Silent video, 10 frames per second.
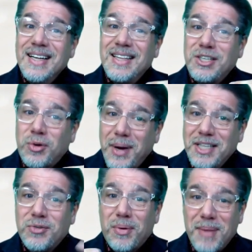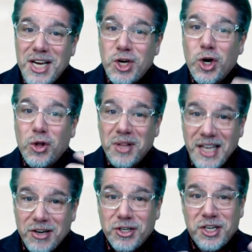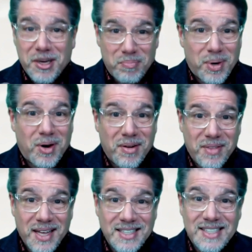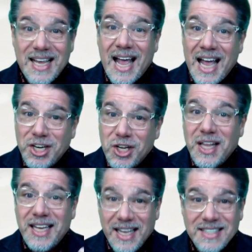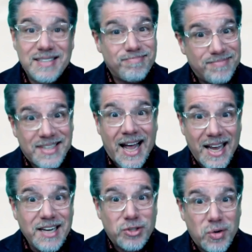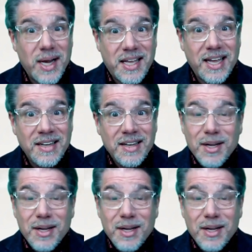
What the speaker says: the transformational leadership part of this actually gets kind of tricky,